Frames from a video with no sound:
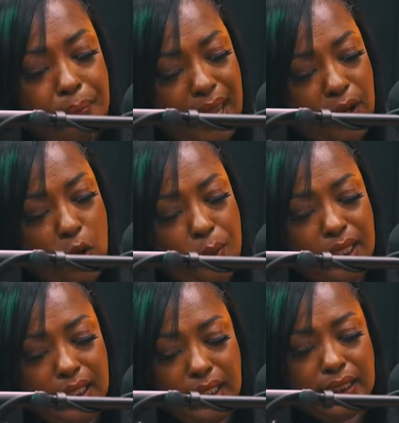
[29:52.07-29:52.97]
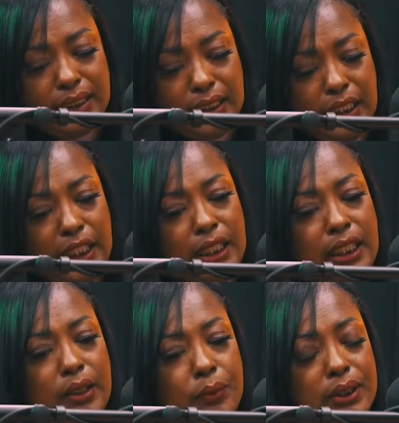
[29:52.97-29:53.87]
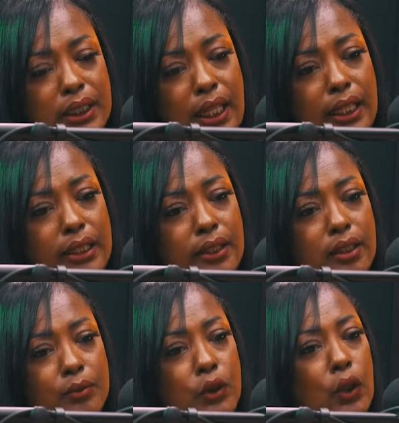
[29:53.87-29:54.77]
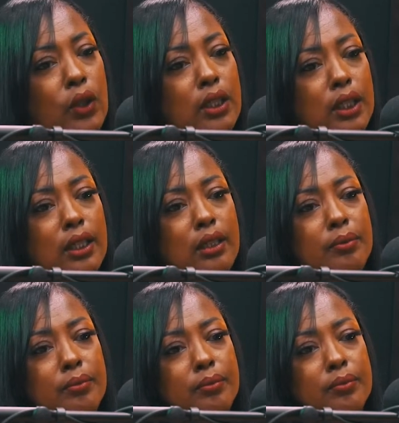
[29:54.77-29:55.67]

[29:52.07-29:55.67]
back home in Atlanta, and he was like, um, you know, hook up,